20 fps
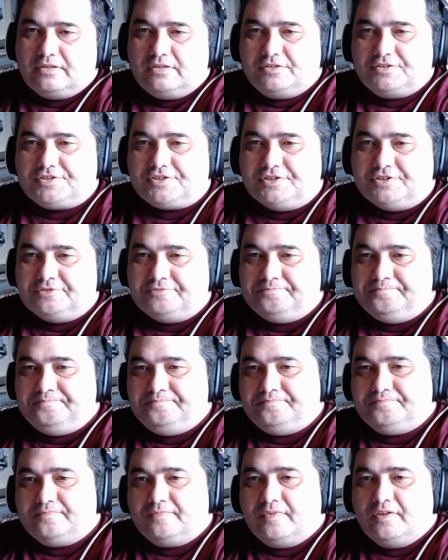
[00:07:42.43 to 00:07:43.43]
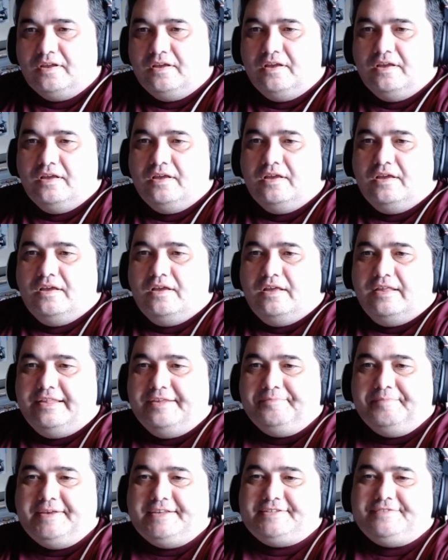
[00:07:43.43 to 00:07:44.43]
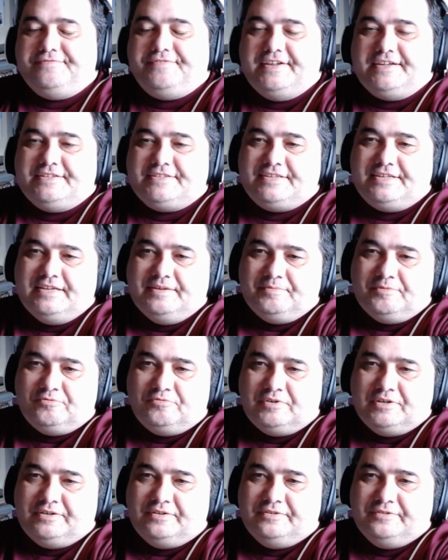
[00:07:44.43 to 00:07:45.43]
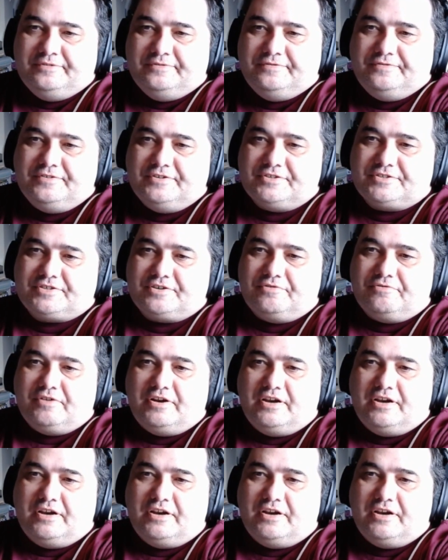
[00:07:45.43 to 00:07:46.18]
So, The Amazing Fantasy #1 versus